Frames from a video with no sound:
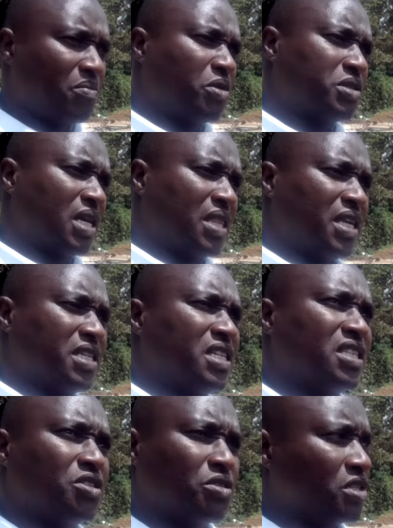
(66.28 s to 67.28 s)
from outside
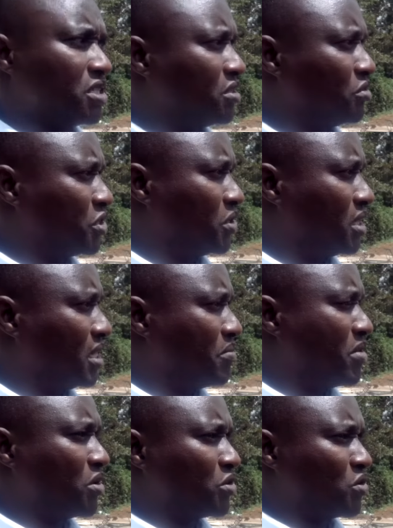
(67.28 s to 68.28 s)
this institution,
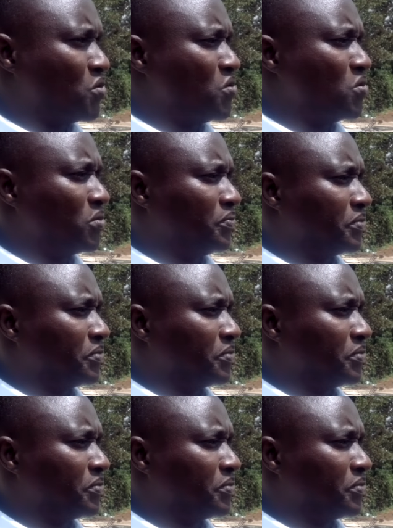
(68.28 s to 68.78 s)
Meru School.